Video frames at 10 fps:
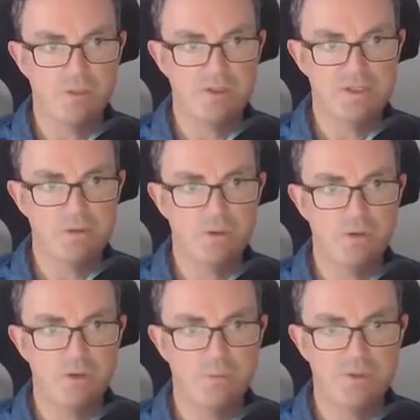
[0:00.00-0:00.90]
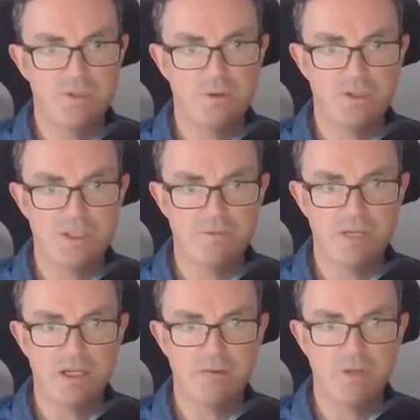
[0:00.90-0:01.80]
We've still got the opportunity
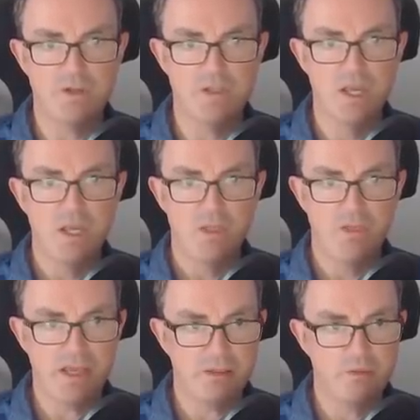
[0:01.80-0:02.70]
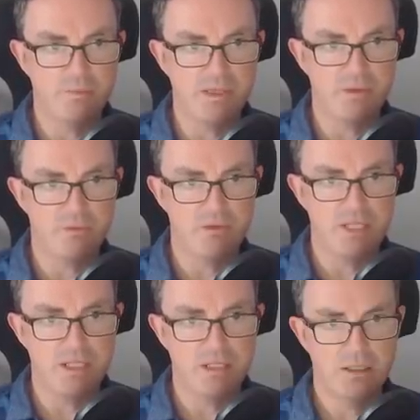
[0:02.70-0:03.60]
for any of those. That could be a
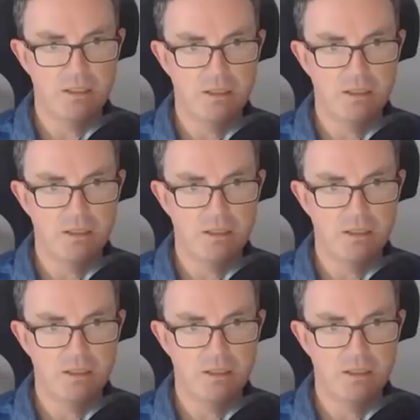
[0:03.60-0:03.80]
3.